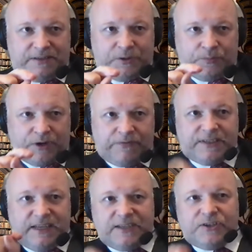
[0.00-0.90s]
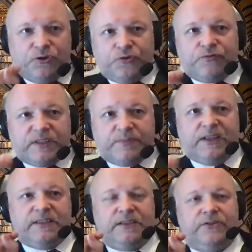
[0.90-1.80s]
So privacy is a good
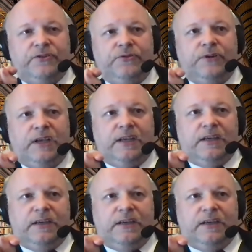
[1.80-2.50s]
response to